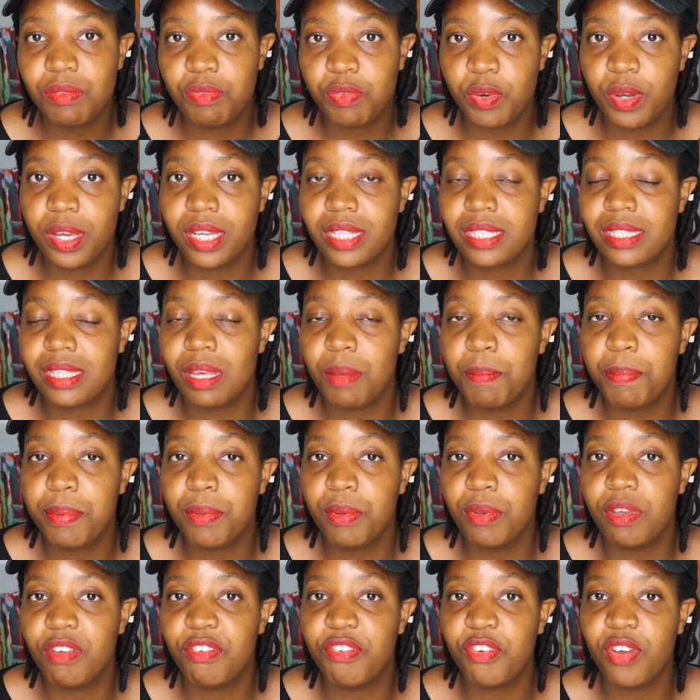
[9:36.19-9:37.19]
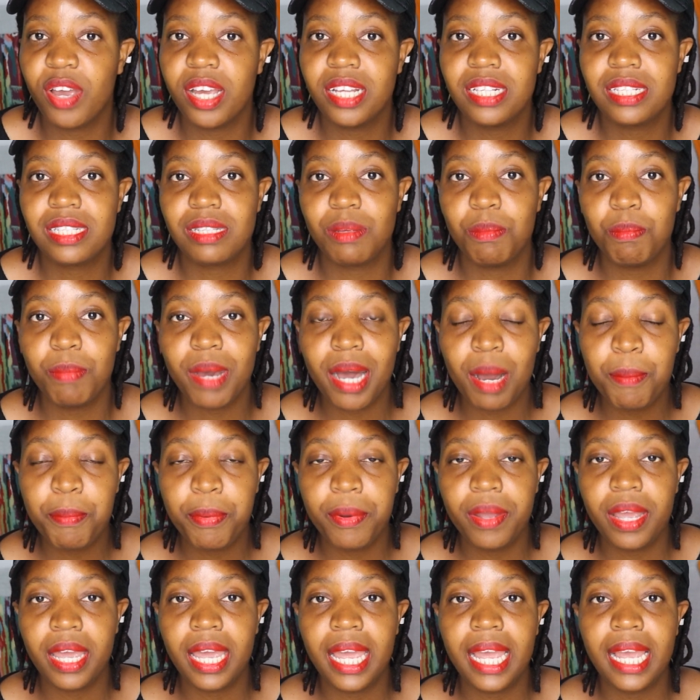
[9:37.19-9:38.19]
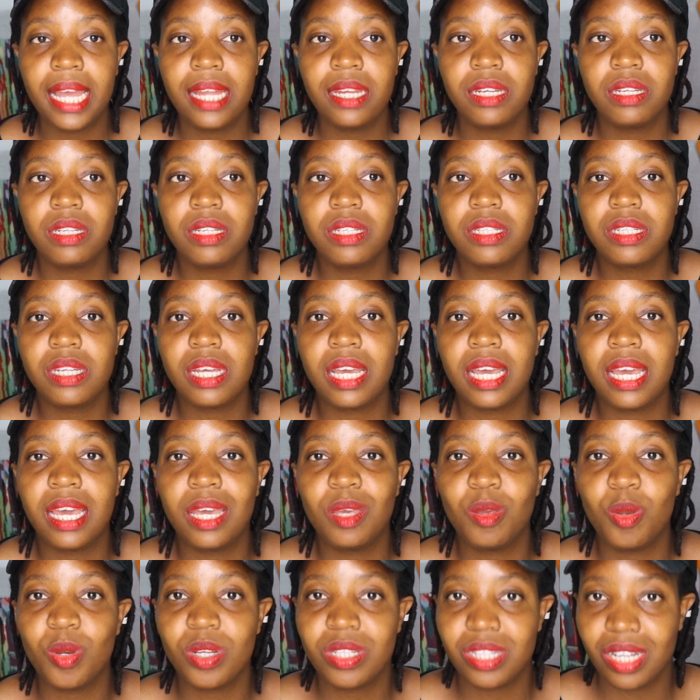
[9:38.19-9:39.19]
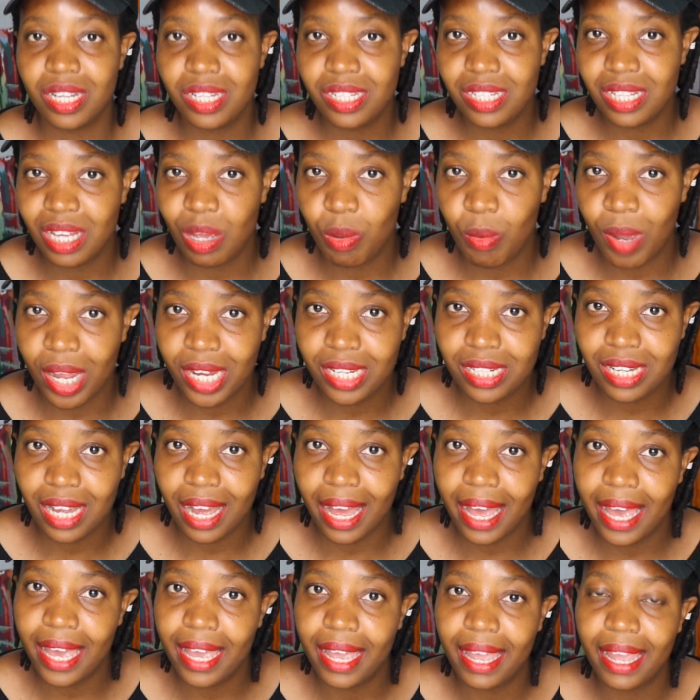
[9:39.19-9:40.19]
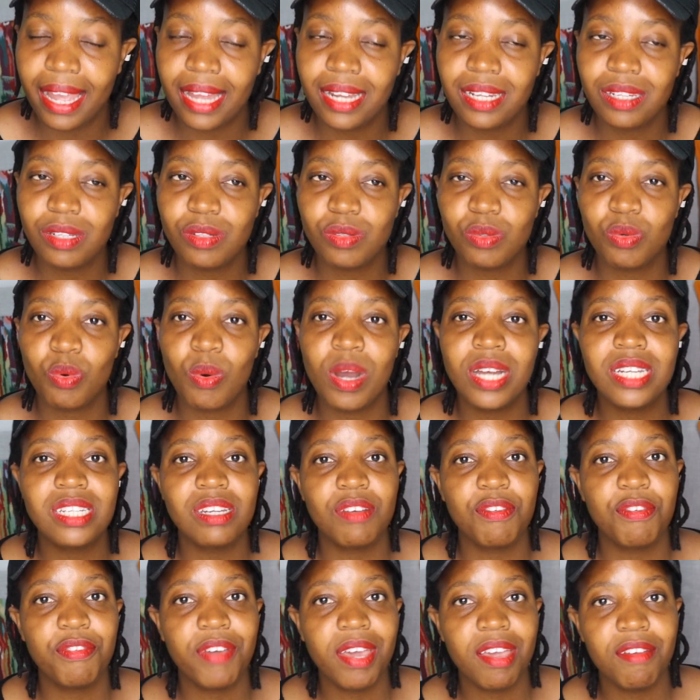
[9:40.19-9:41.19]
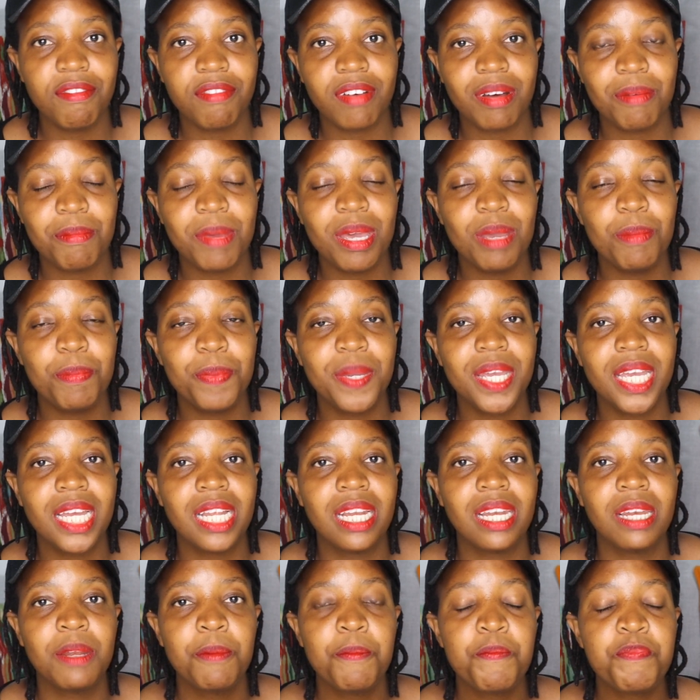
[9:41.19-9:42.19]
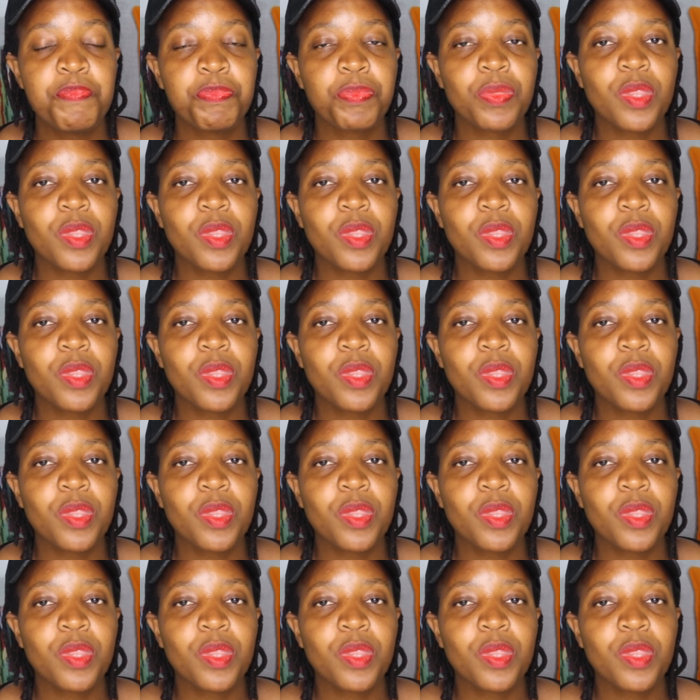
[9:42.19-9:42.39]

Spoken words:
For example, if you're in Zimbabwe and you're dating a white guy and you want a favor, maybe in